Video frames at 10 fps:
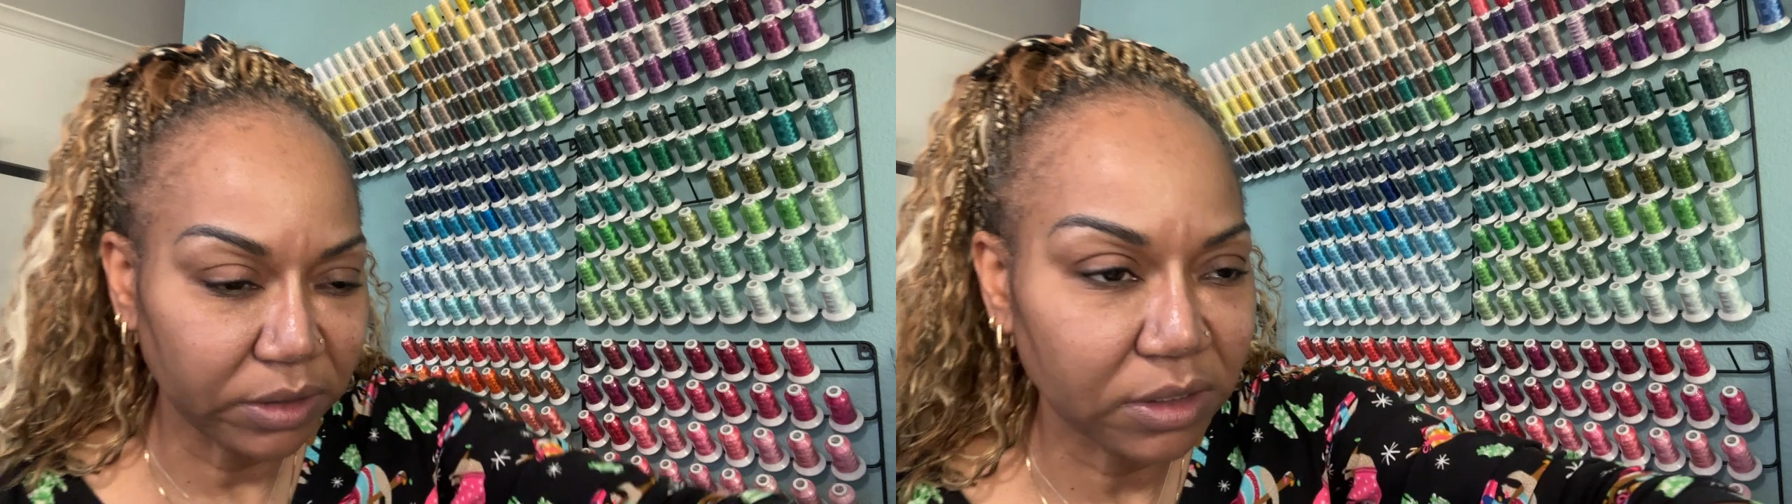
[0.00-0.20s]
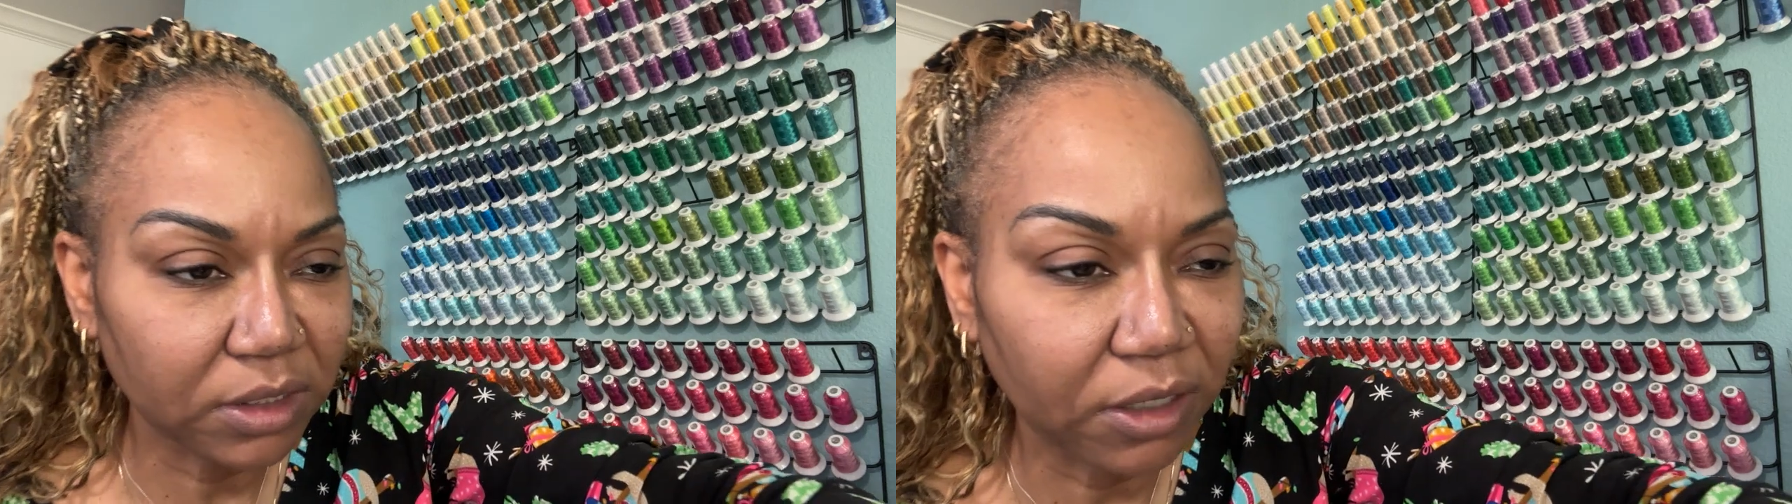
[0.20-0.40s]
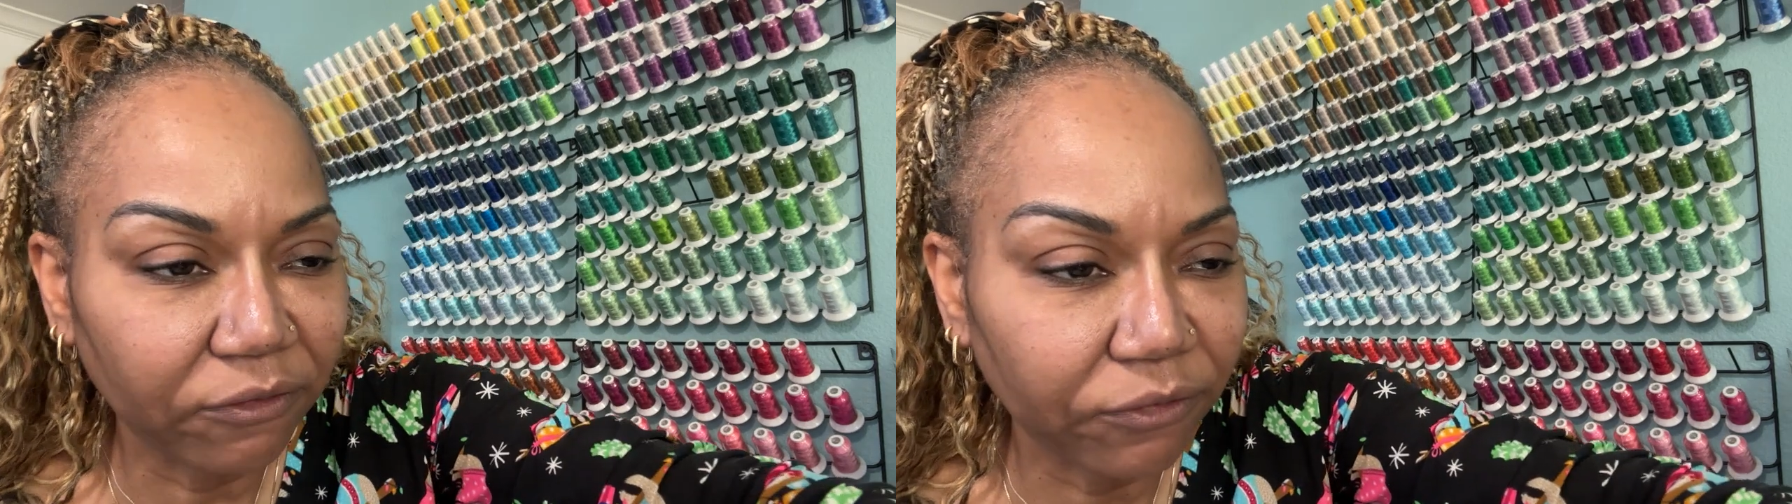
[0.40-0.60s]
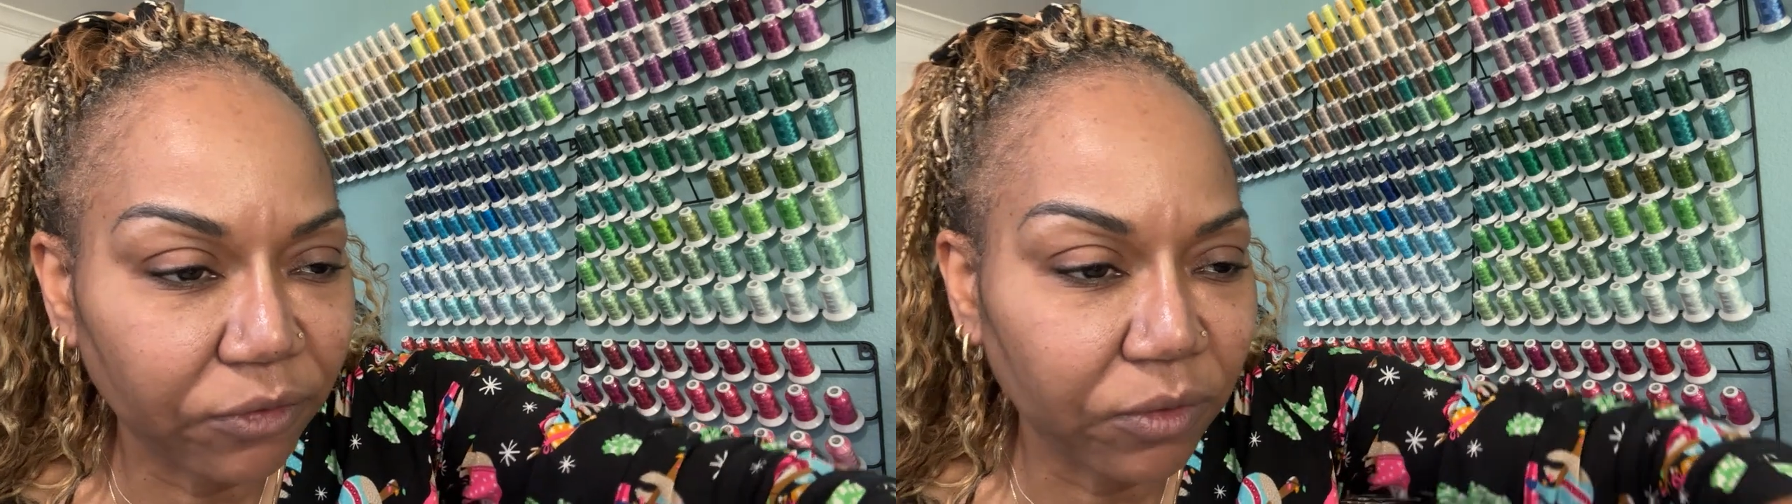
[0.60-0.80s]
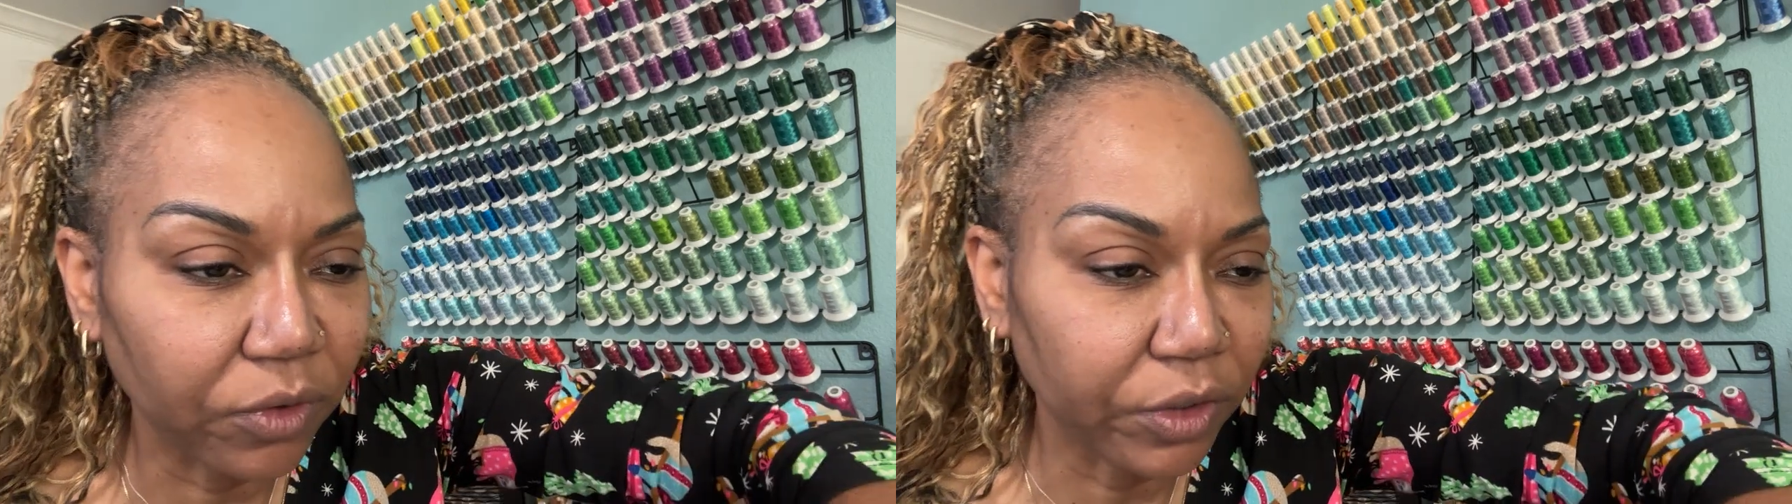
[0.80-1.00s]
stuff
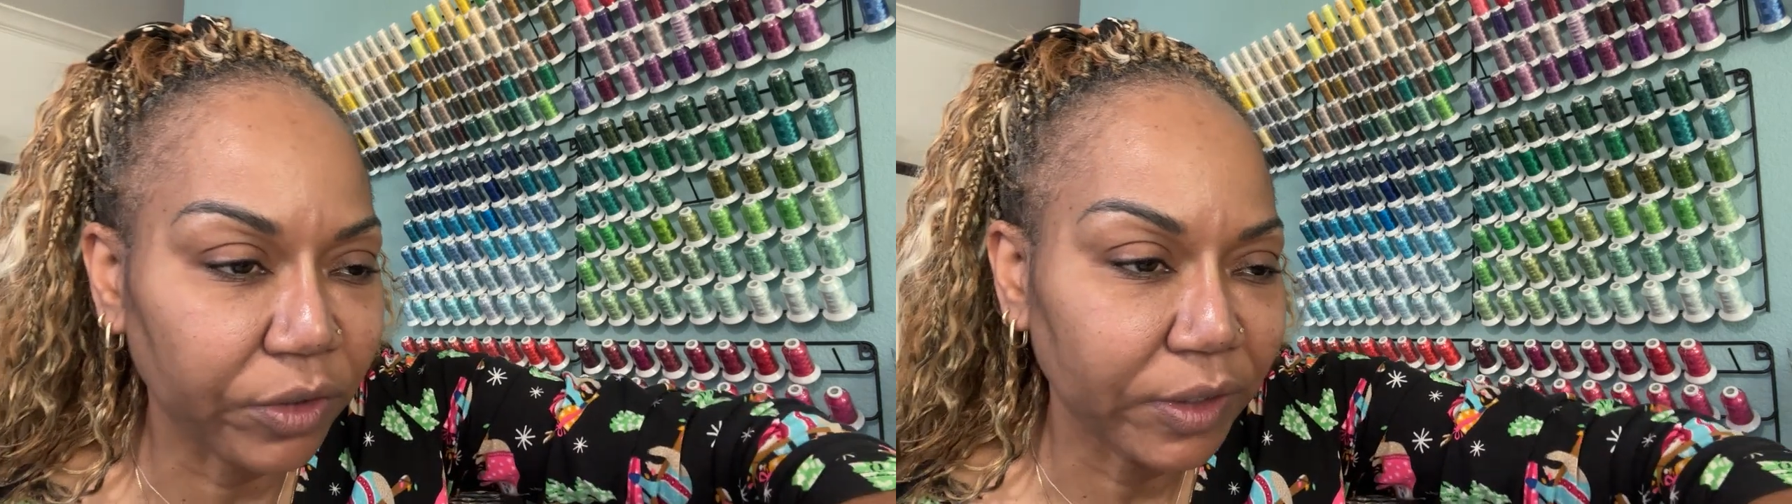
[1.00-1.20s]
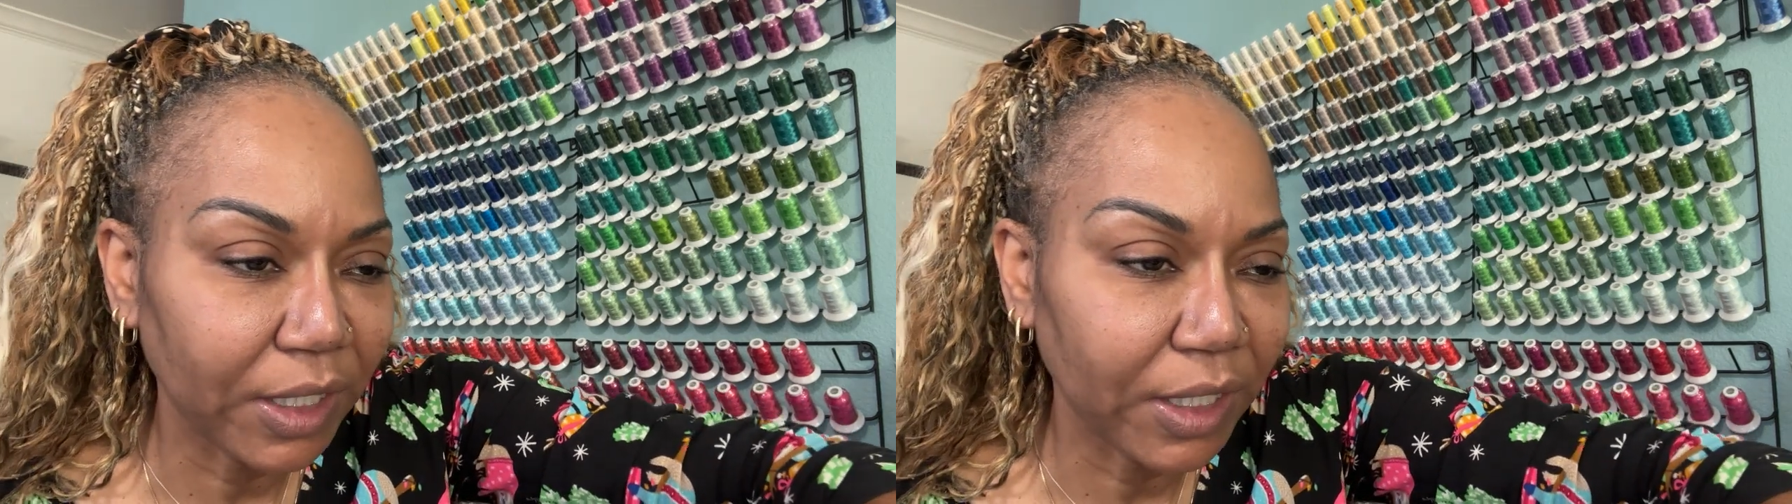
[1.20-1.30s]
or